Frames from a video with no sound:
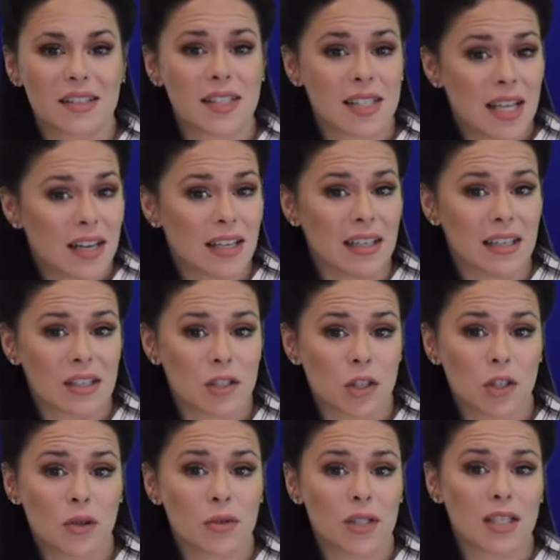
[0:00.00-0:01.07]
Citi has
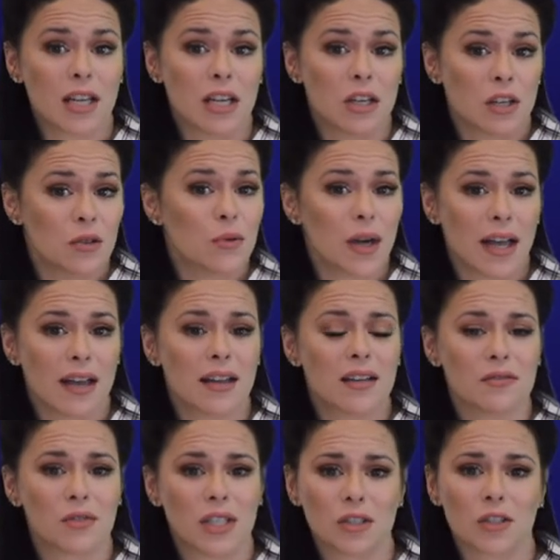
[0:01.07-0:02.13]
chosen a new head
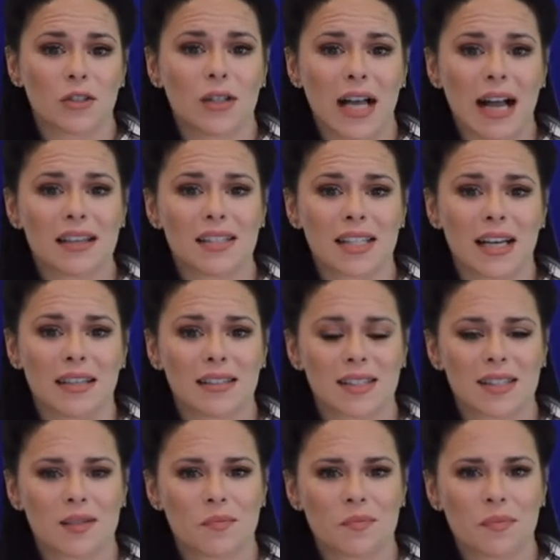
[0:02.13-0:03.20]
of digital
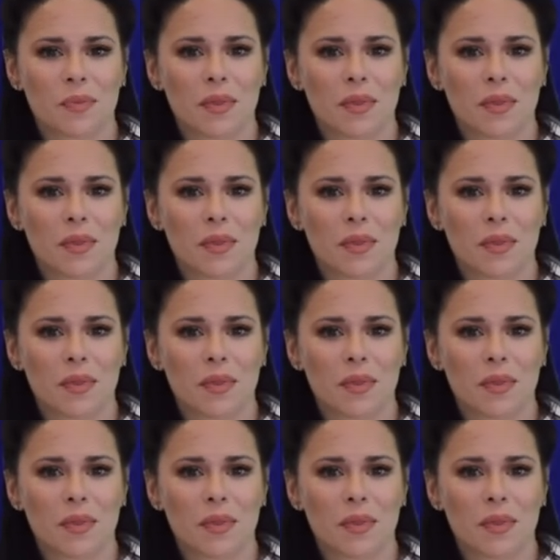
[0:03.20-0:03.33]
assets.